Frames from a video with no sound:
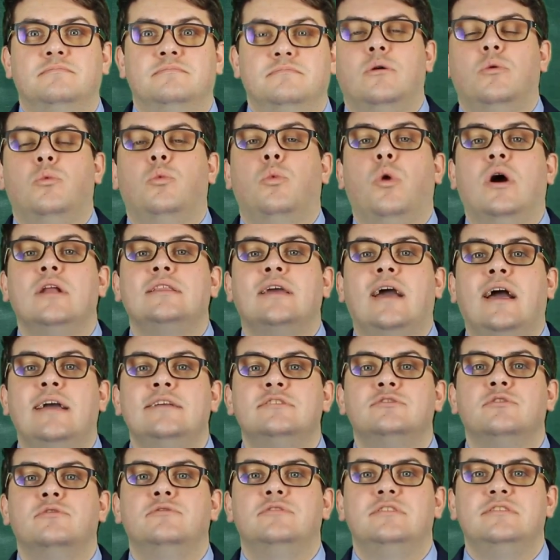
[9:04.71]
What
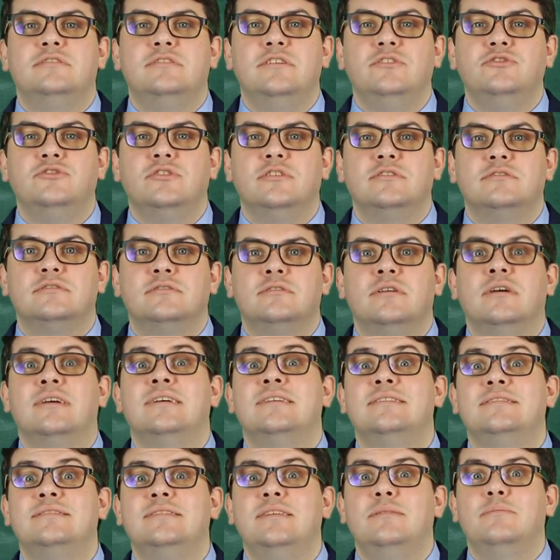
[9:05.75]
kinds of decisions?
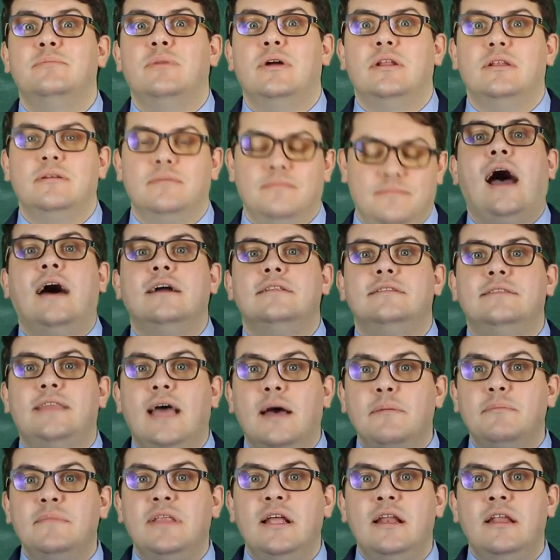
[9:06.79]
Simple.
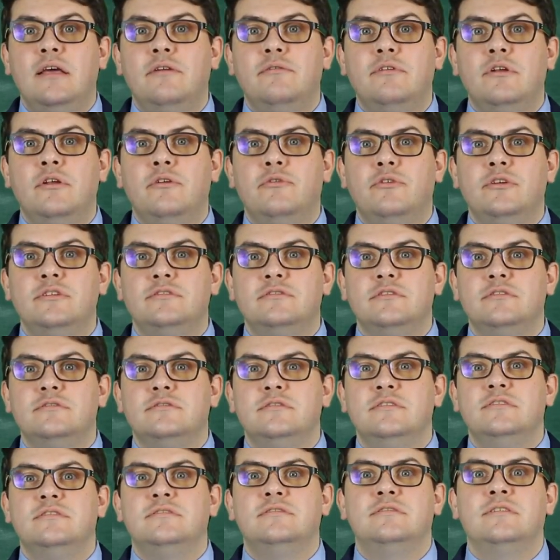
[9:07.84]
Adapt the level of
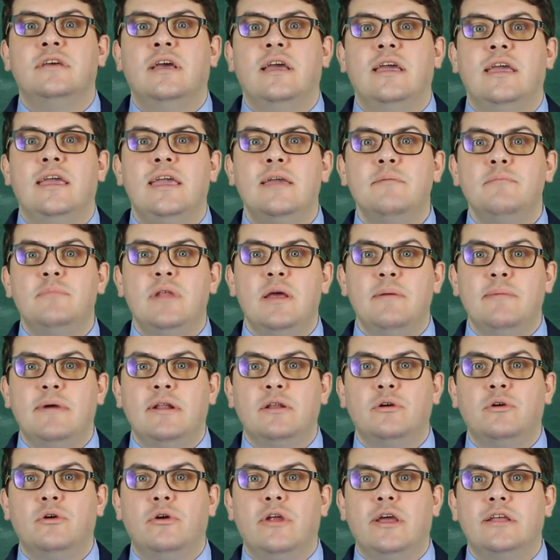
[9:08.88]
resources,
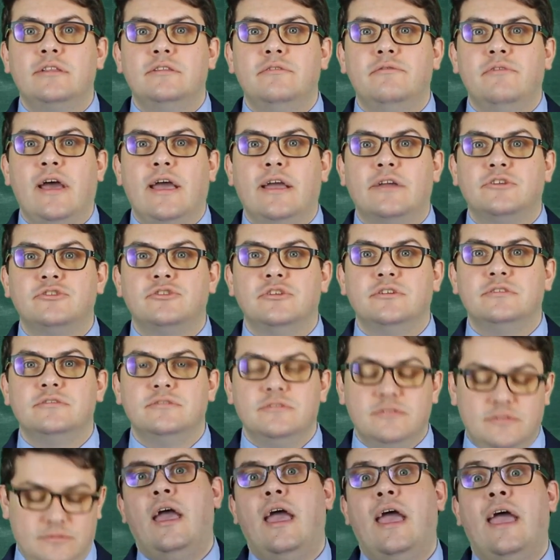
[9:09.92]
implement corrective
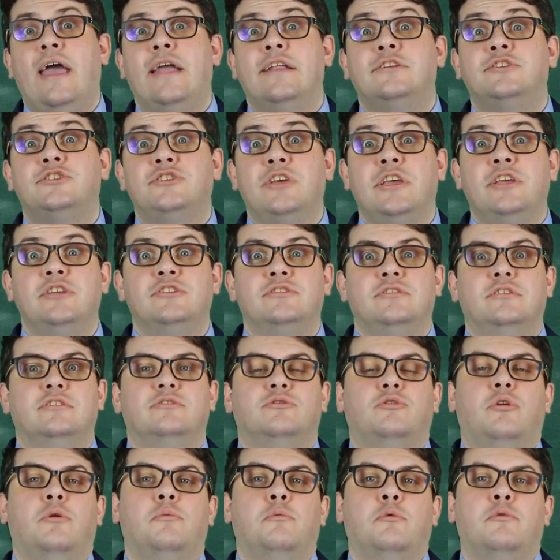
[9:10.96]
actions, and change the
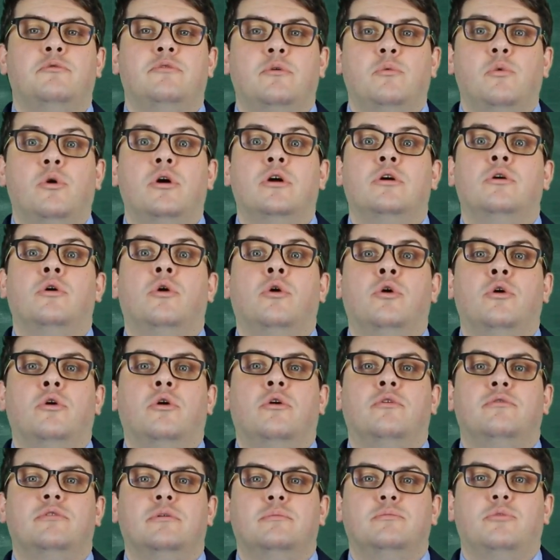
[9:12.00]
scope of the work or
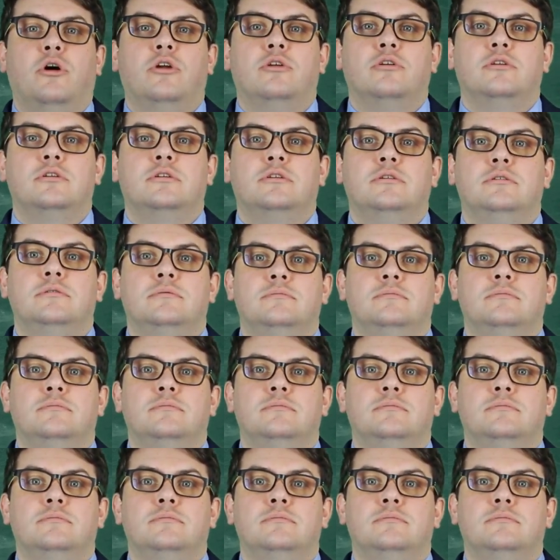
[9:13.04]
of the product.